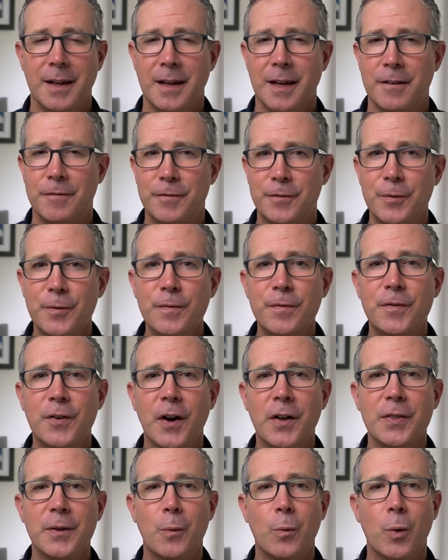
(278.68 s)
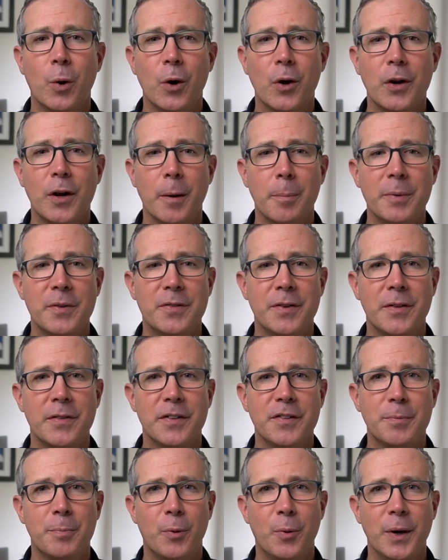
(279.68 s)
If you've done the work up until
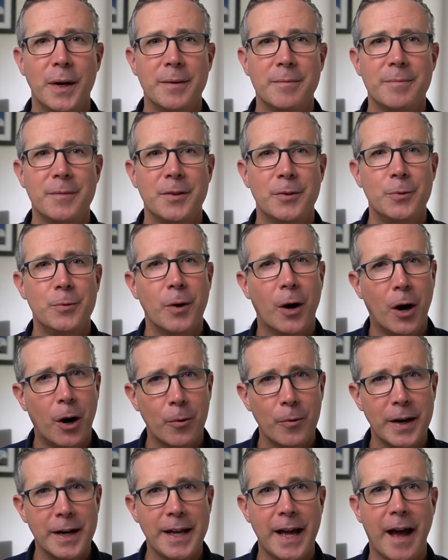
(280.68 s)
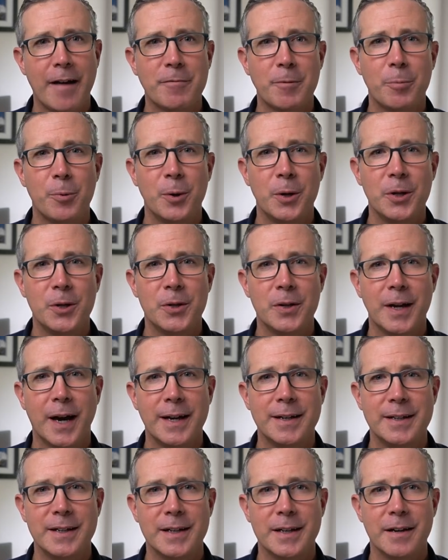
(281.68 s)
this point, you already have a pretty good
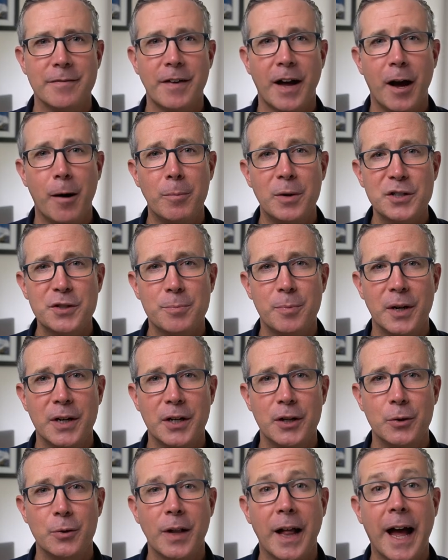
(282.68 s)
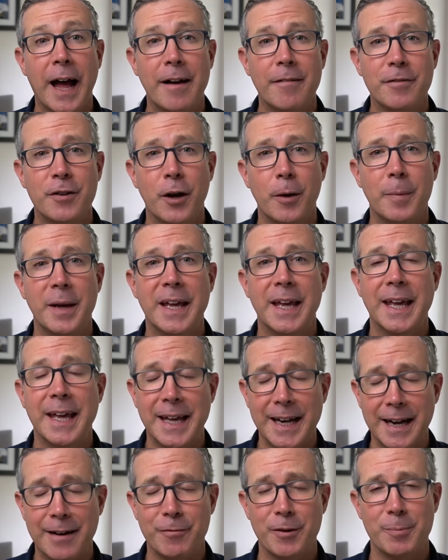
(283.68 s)
idea of how much money you'll have coming
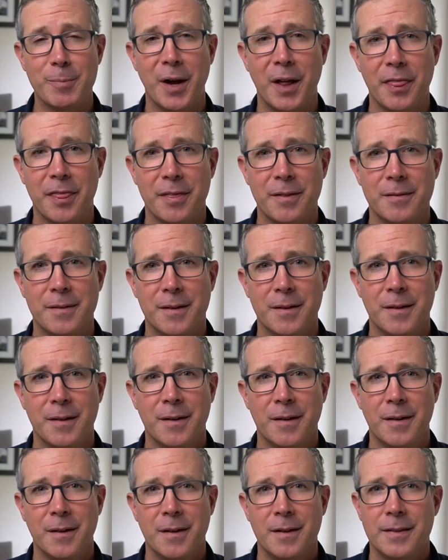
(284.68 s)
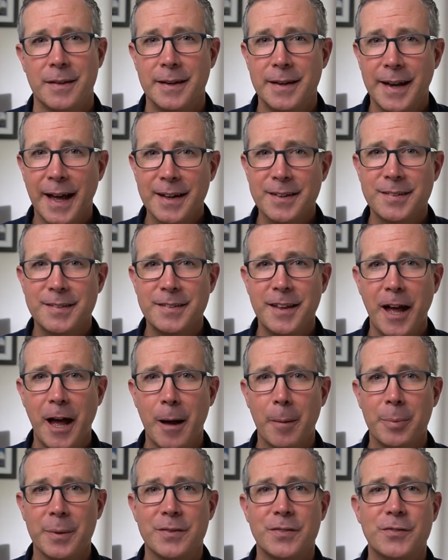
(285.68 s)
in every month. The next
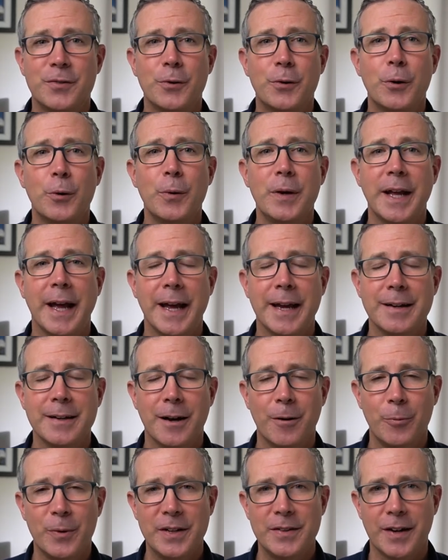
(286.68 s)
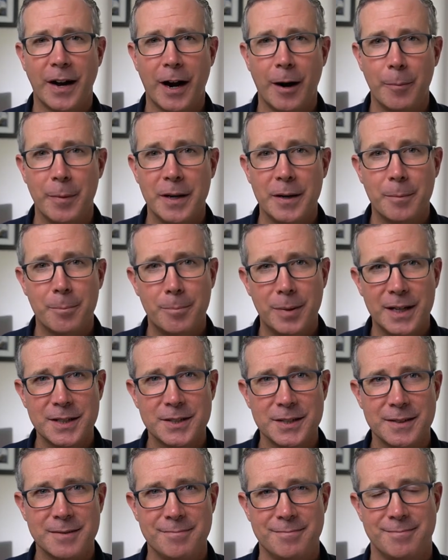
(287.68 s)
step is to create a retirement
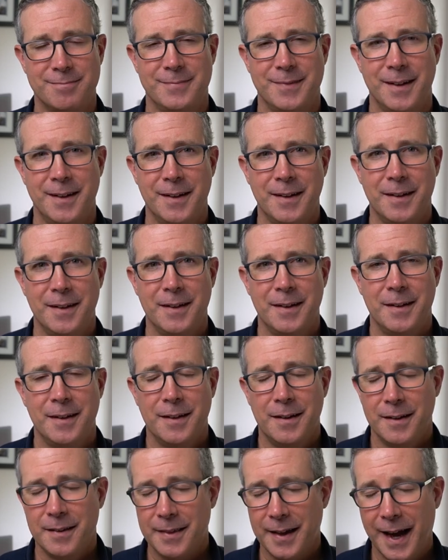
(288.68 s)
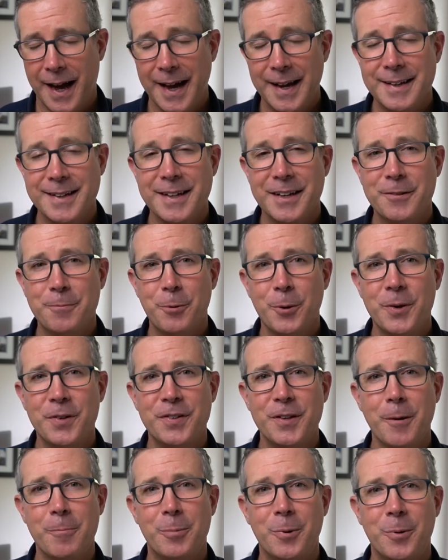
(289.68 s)
budget. The idea is pretty
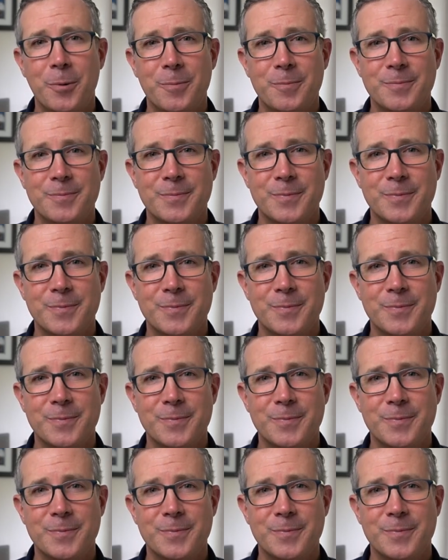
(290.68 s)
simple.